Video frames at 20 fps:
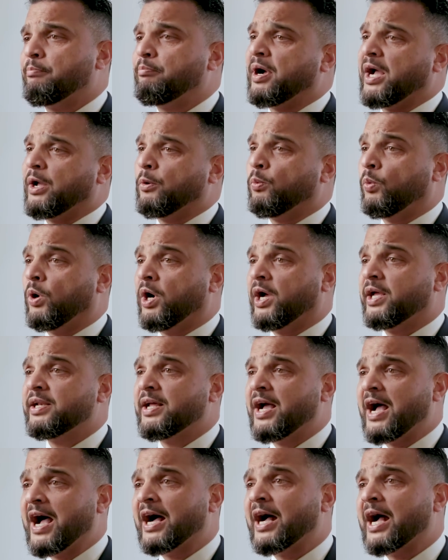by
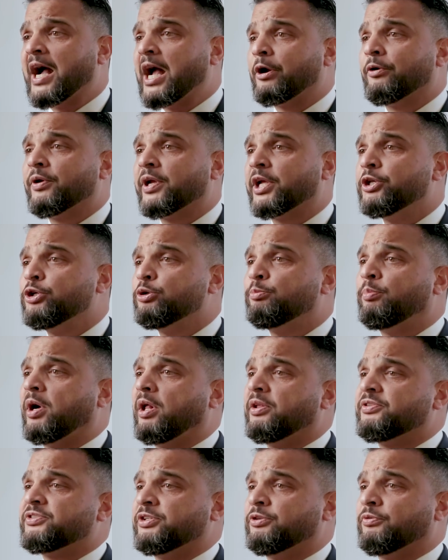1, hiring a new
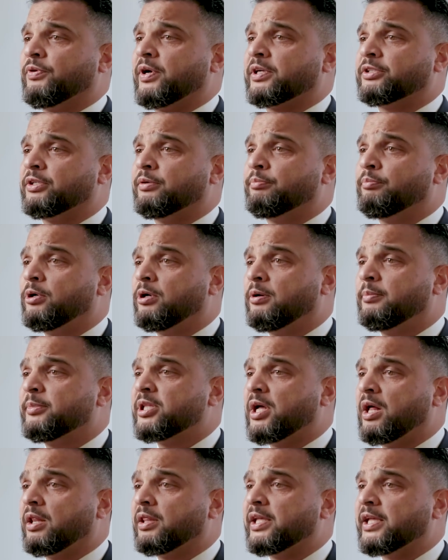policy director,
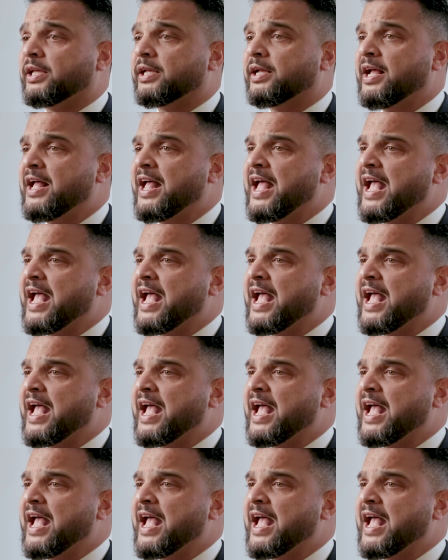Muhammad Ali,